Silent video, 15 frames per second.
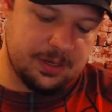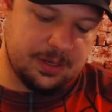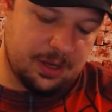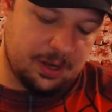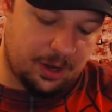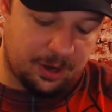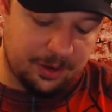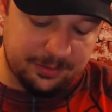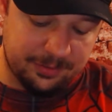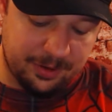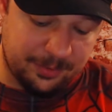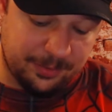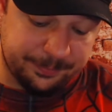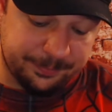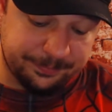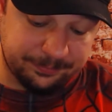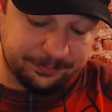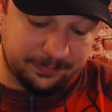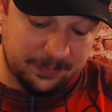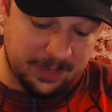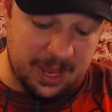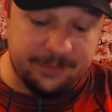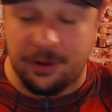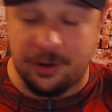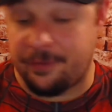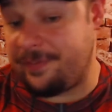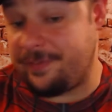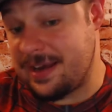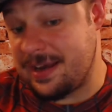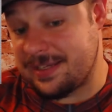All in all, if you're a
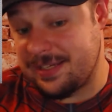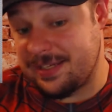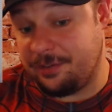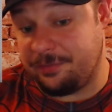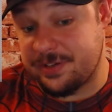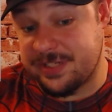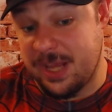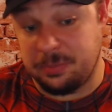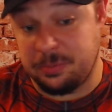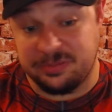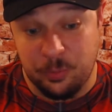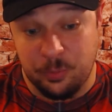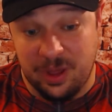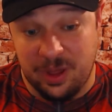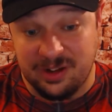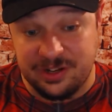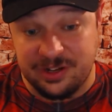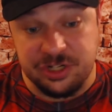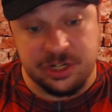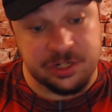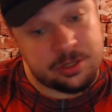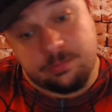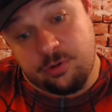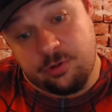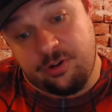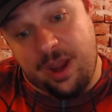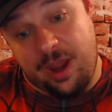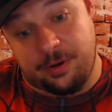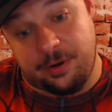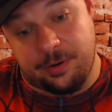fan of Silver Sable and you want a legend,
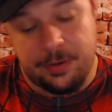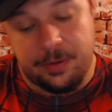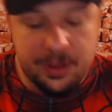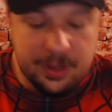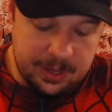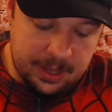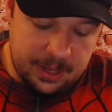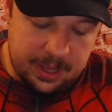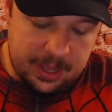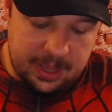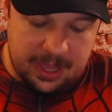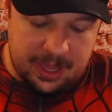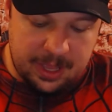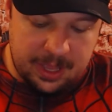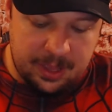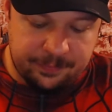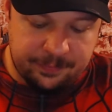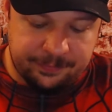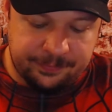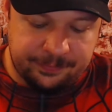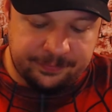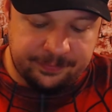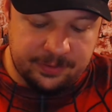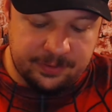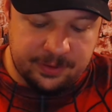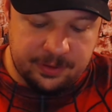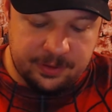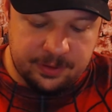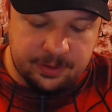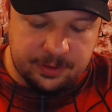grab her. If
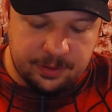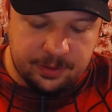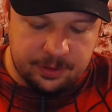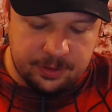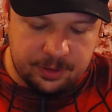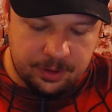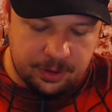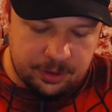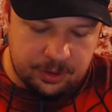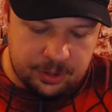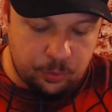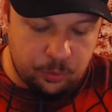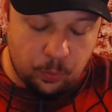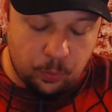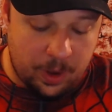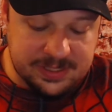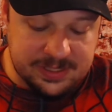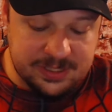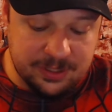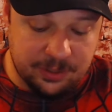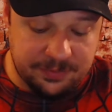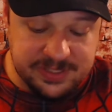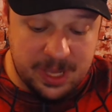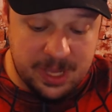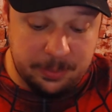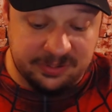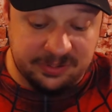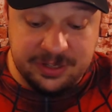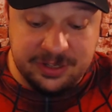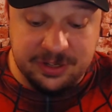you want Silver
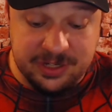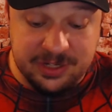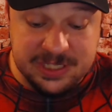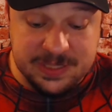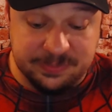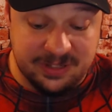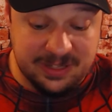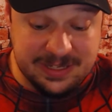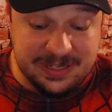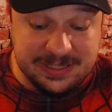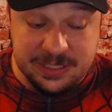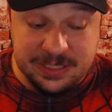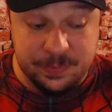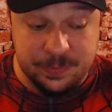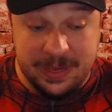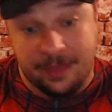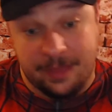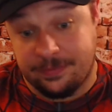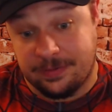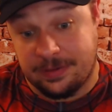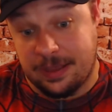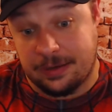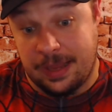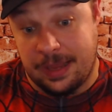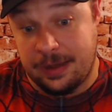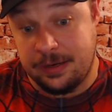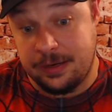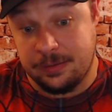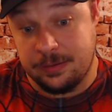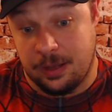Sable in your display, since we haven't gotten
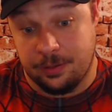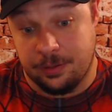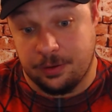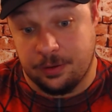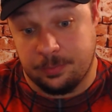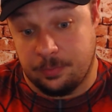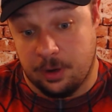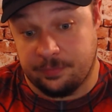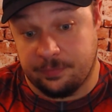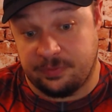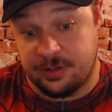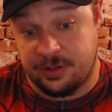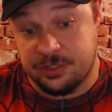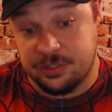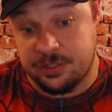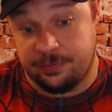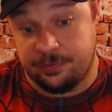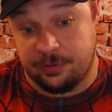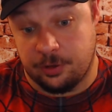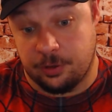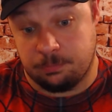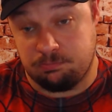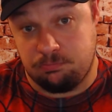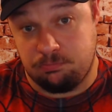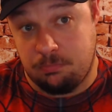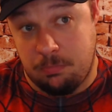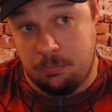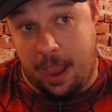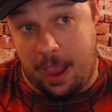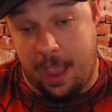any other Marvel Legend of her
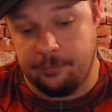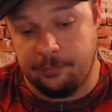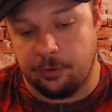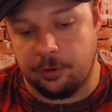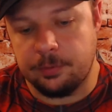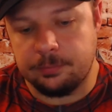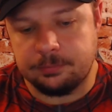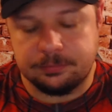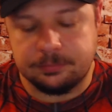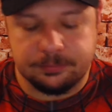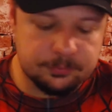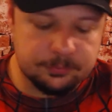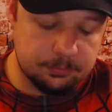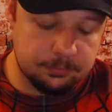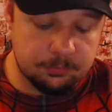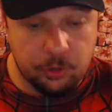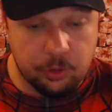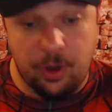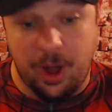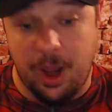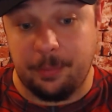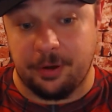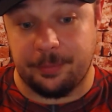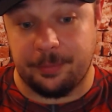ever, grab her.